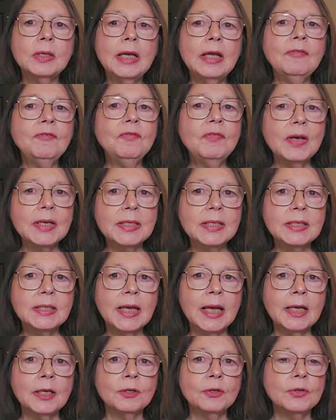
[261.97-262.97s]

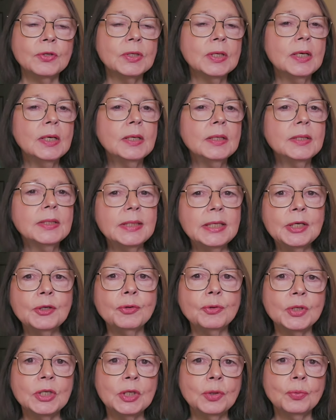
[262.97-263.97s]
investigators,
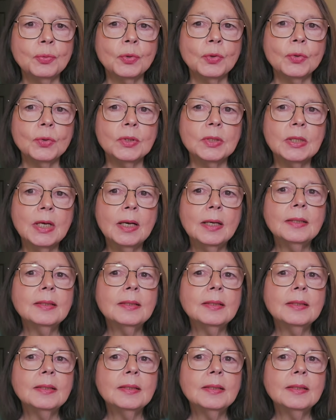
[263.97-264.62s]
secrecy rules,